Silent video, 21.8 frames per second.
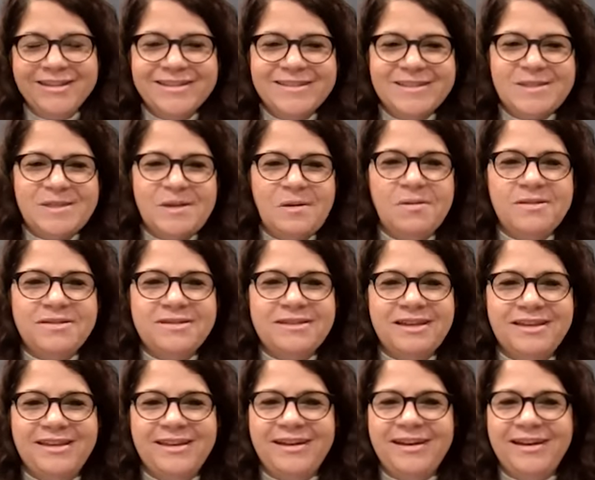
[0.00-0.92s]
So it's
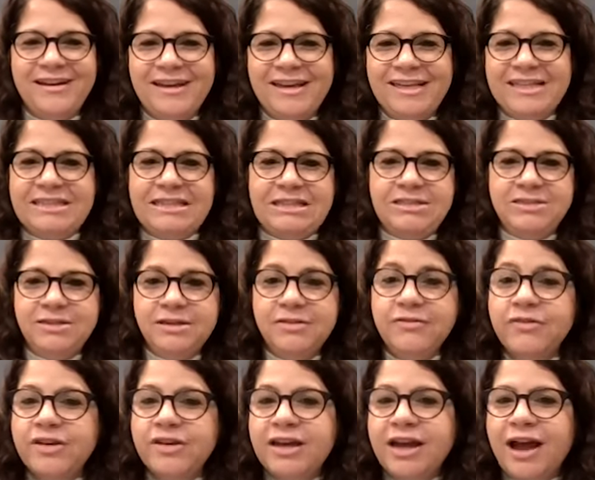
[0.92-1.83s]
like kind
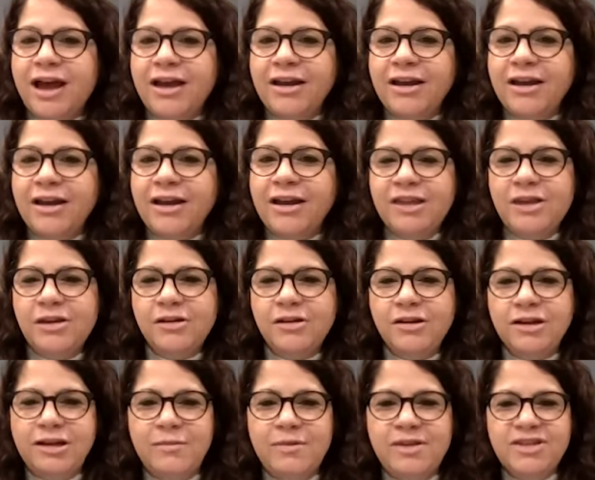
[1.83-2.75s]
of like you're
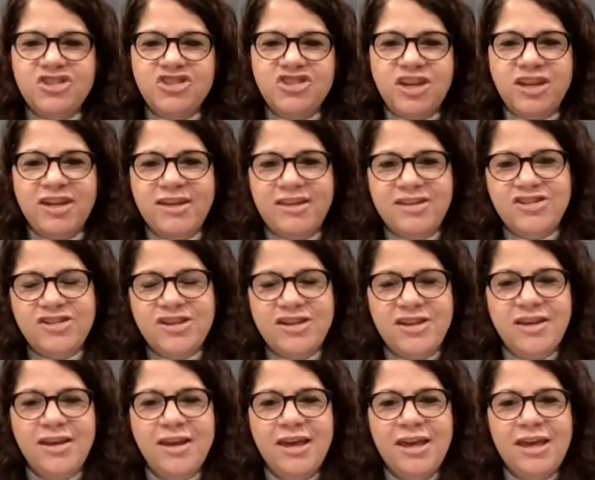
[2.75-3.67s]
gonna be
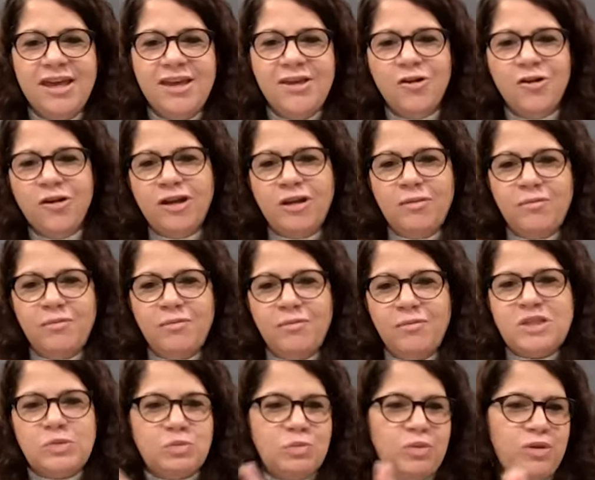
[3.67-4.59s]
changing, you're gonna be
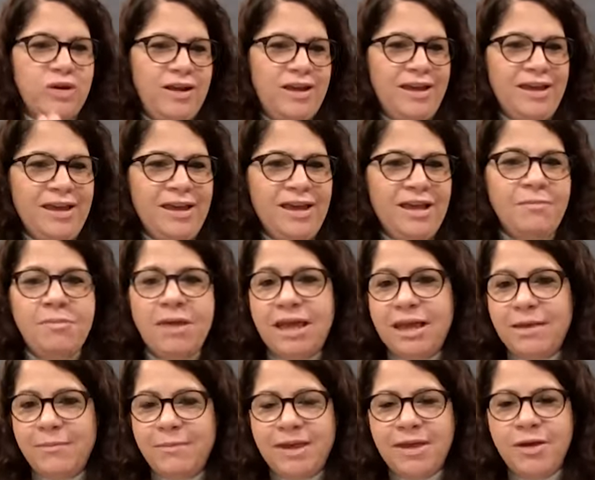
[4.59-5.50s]
spraying
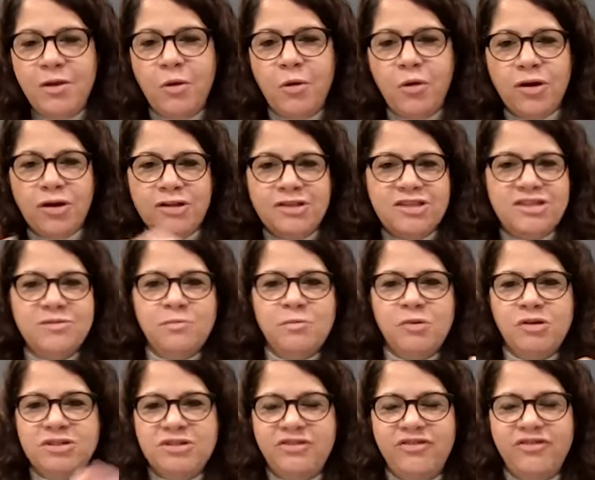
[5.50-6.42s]
maybe, or
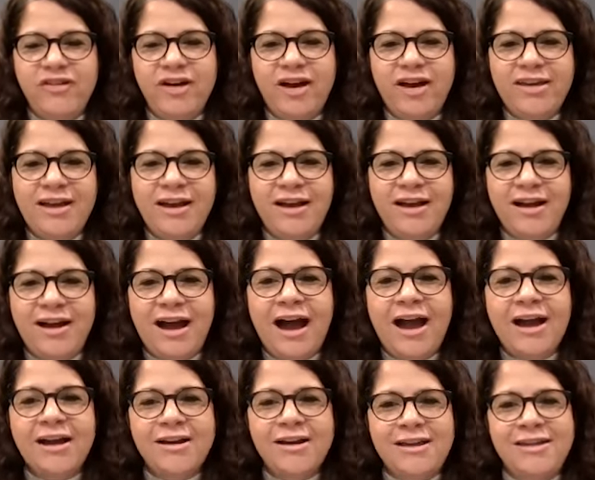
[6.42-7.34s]
modifying a
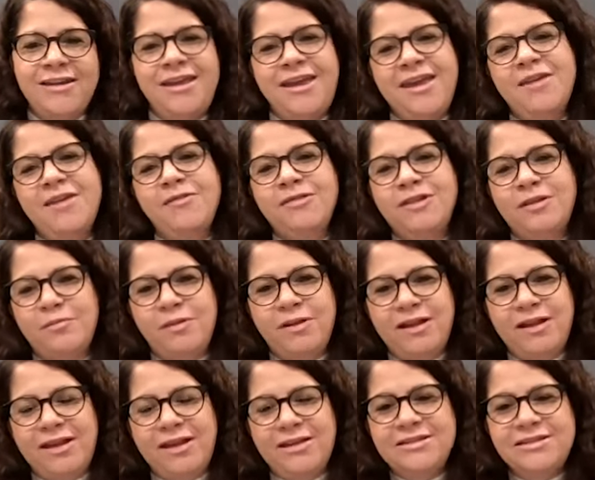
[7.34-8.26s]
RNA on the
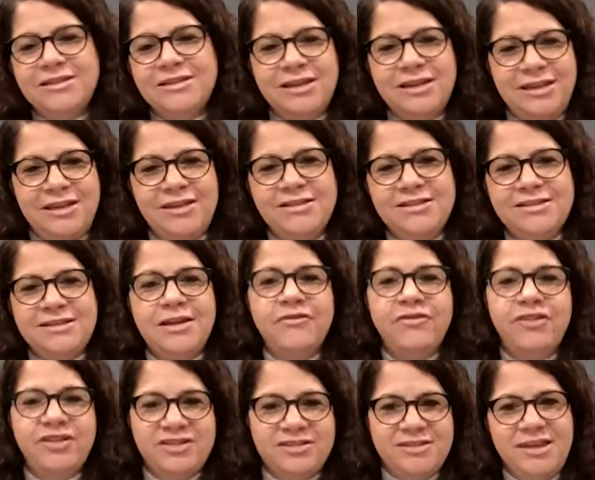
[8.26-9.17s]
plant. Like instead
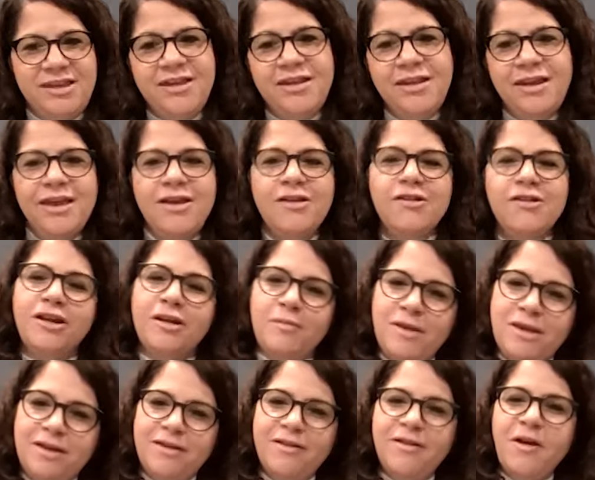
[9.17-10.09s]
of a DNA, you're gonna
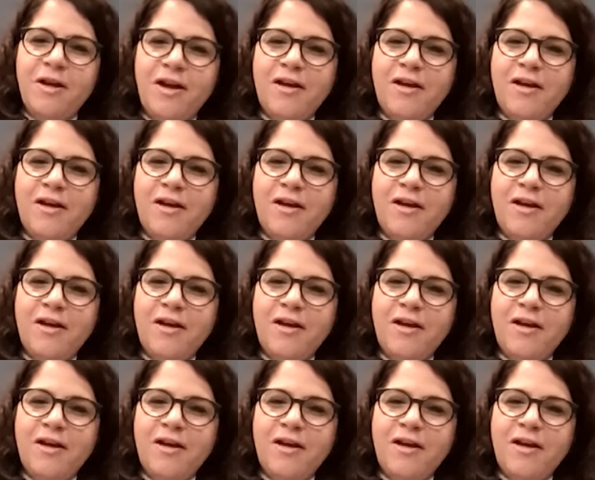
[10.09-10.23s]
be